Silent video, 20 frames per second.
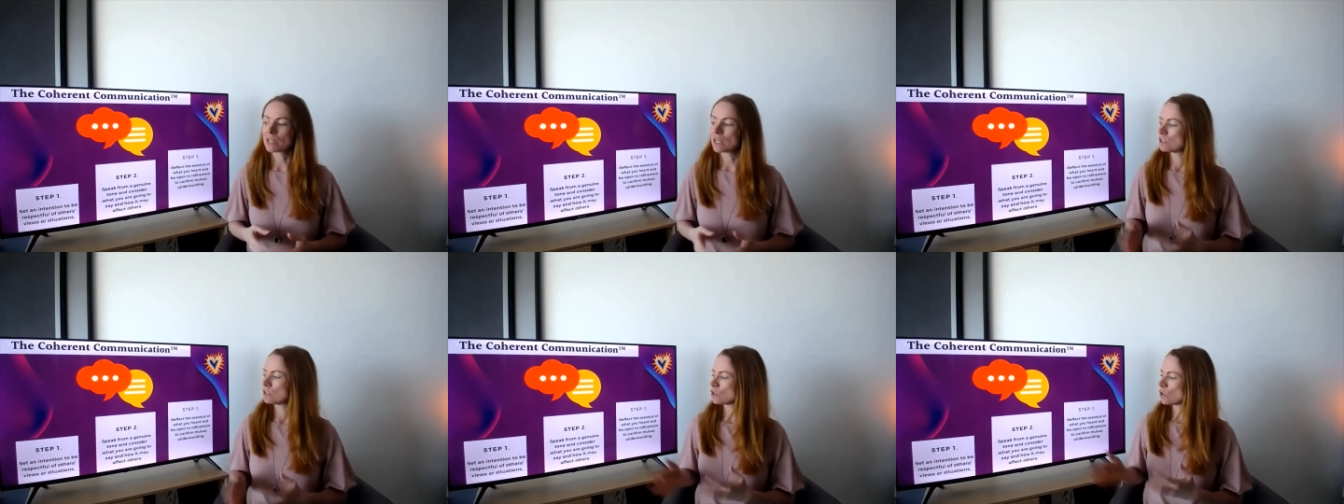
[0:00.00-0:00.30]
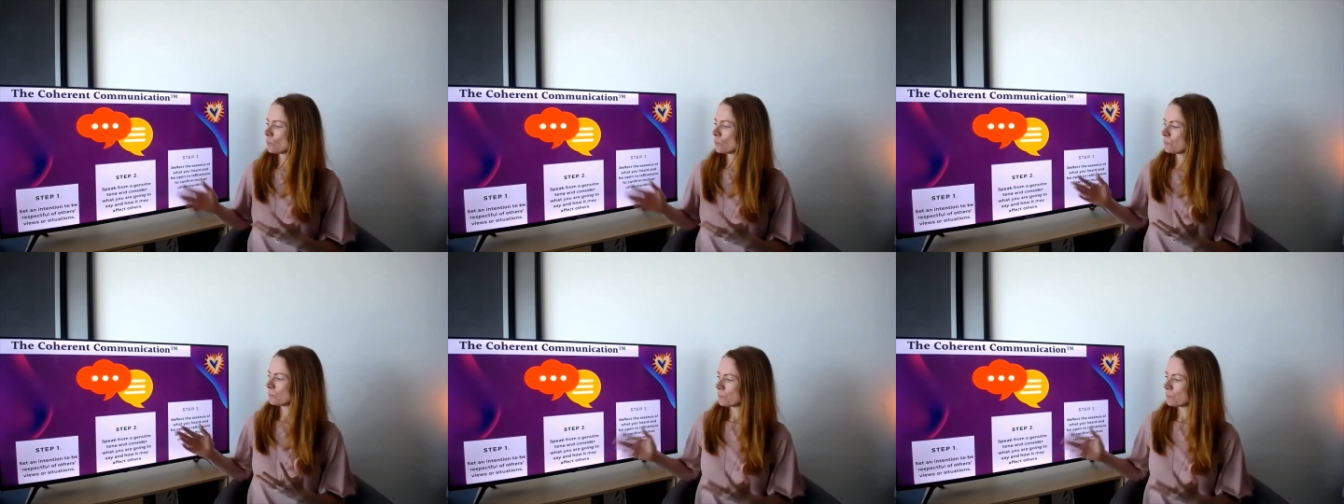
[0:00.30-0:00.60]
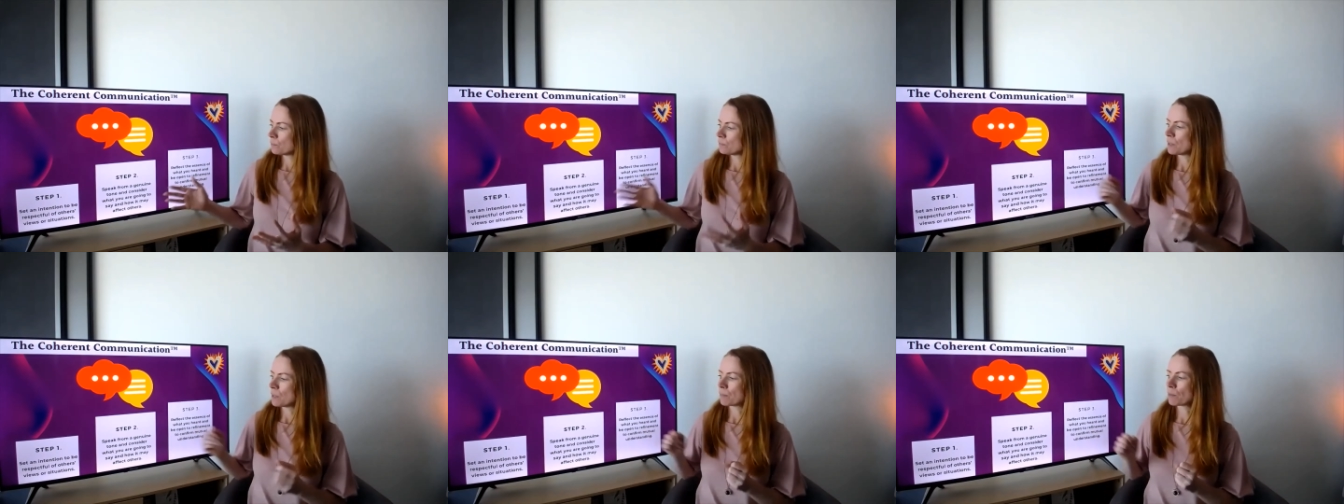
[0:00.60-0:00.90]
So,
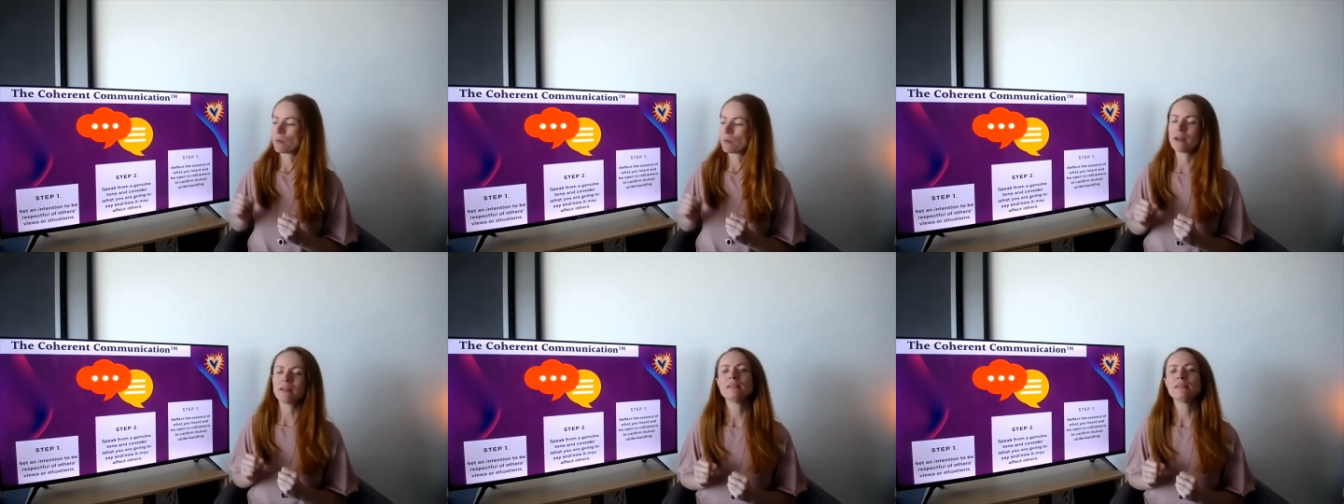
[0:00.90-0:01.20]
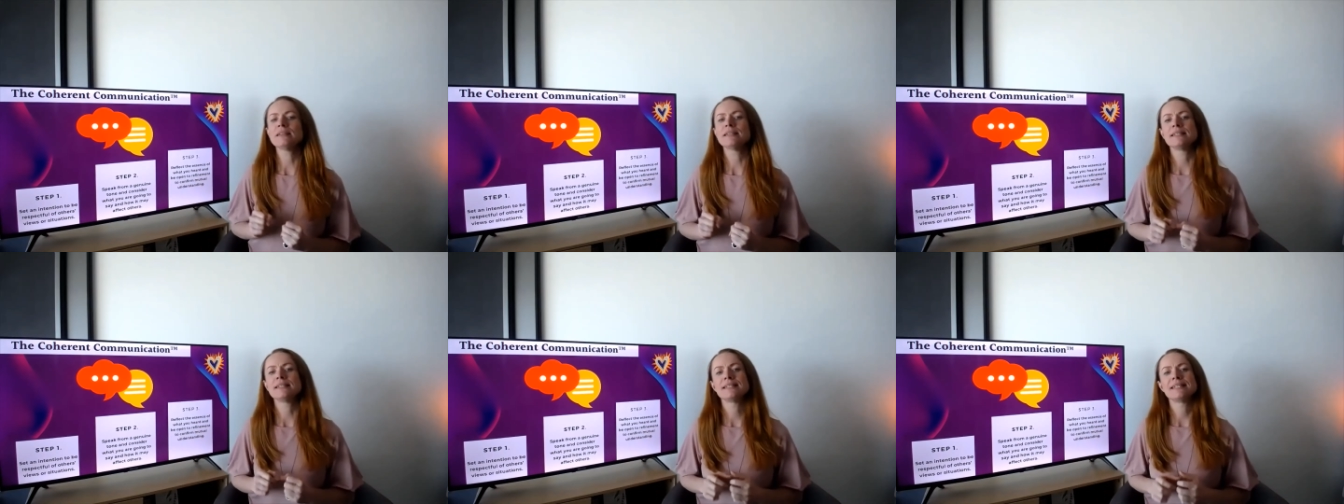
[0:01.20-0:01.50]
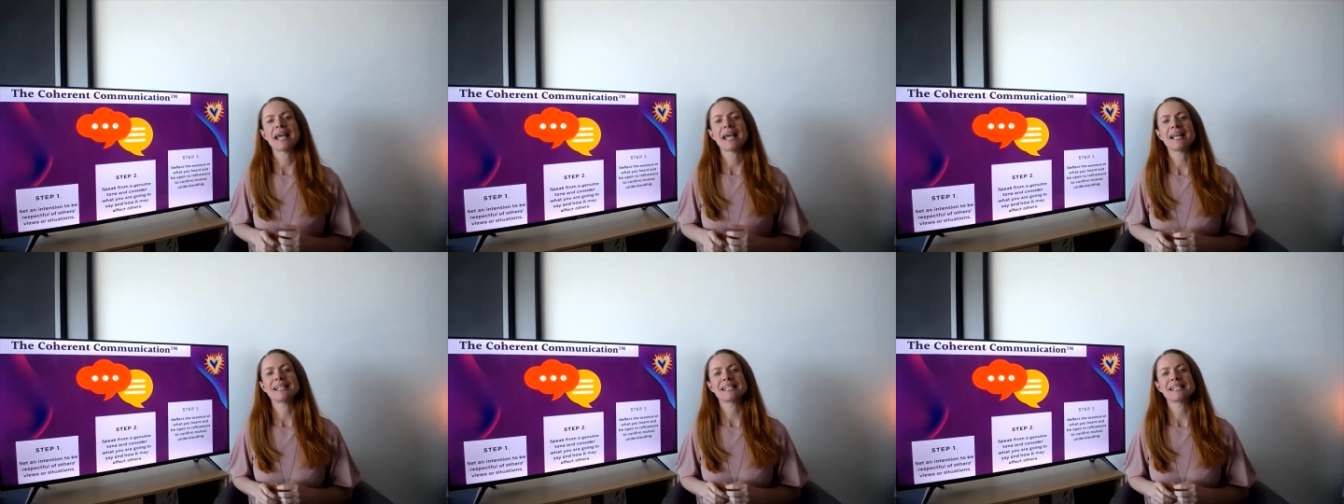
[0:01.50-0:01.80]
number one,
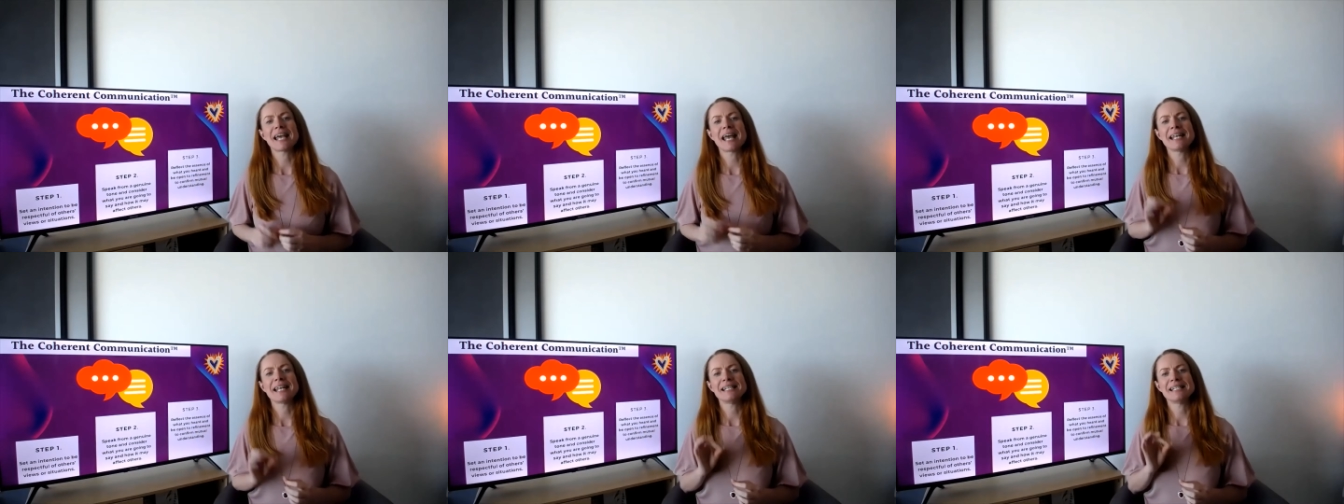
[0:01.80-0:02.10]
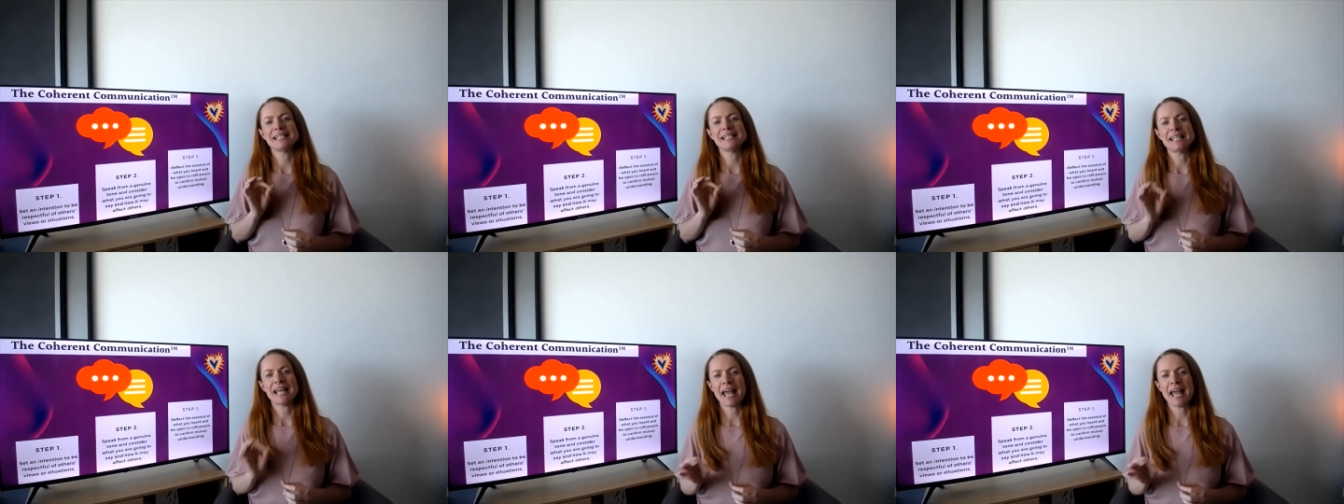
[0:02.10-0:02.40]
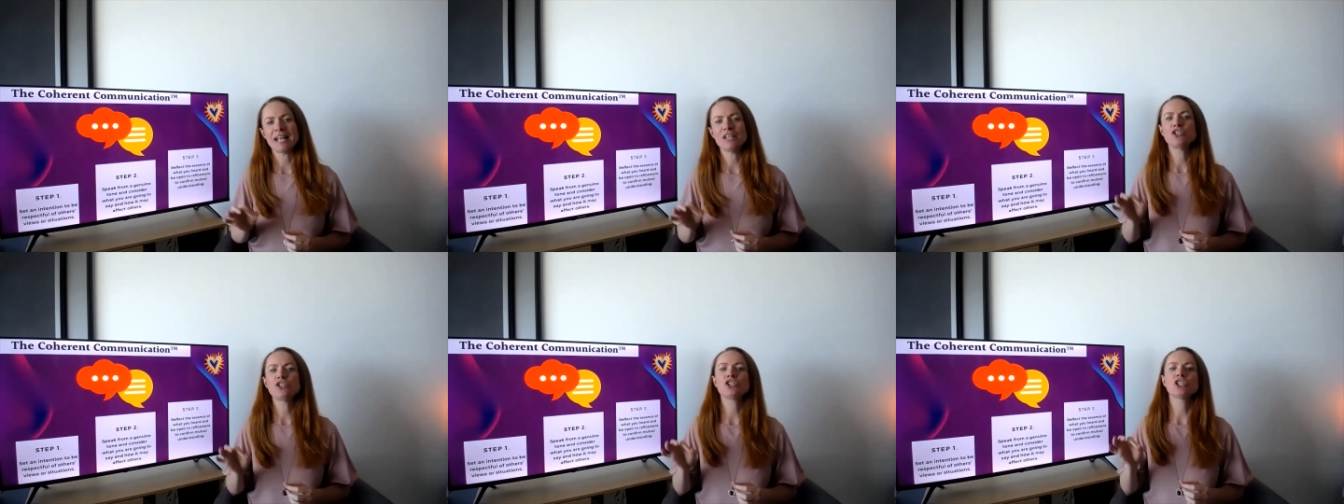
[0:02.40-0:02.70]
set an
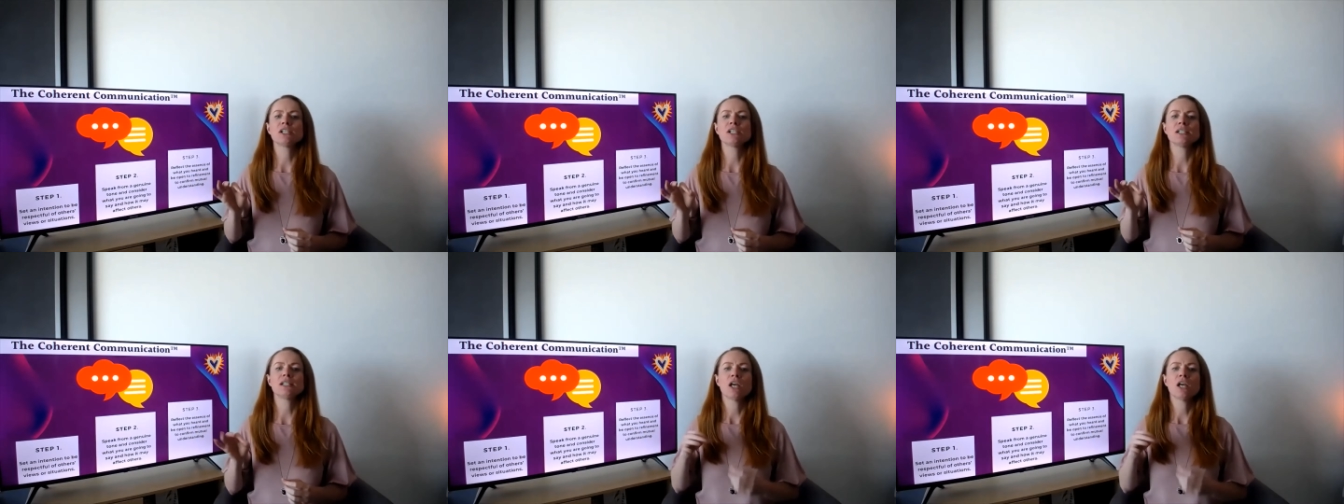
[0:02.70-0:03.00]
intention